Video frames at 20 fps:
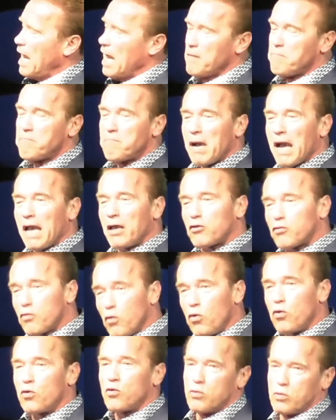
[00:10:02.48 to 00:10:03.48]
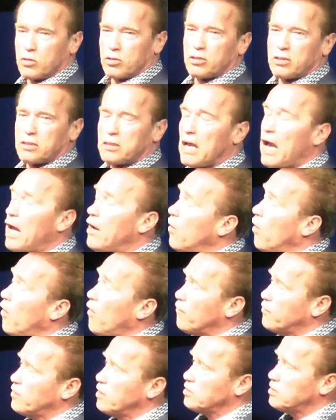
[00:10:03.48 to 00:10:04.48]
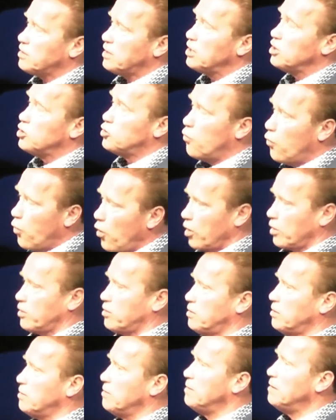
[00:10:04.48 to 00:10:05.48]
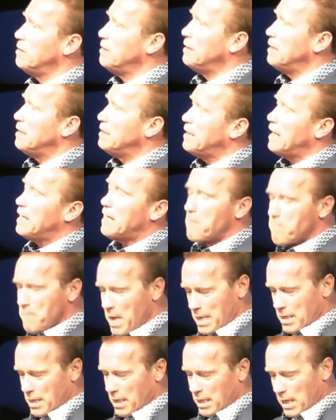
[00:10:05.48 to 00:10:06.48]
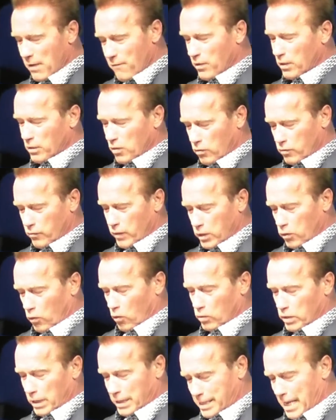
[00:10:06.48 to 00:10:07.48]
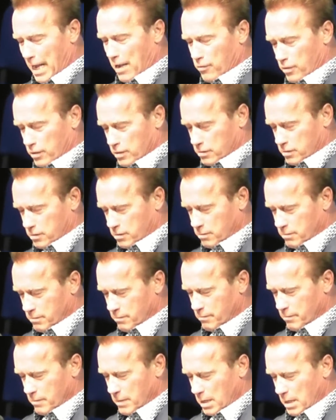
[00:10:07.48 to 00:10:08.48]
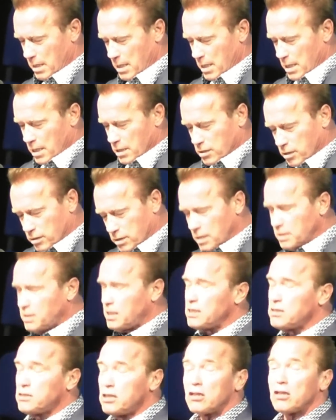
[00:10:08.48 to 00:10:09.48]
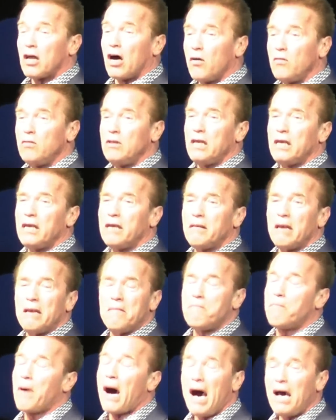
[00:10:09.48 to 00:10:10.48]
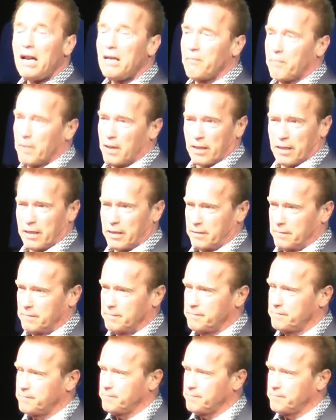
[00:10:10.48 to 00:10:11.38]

and my rules and all of those things worked, that I made it even though we had all the doubters. So this is not only bodybuilding.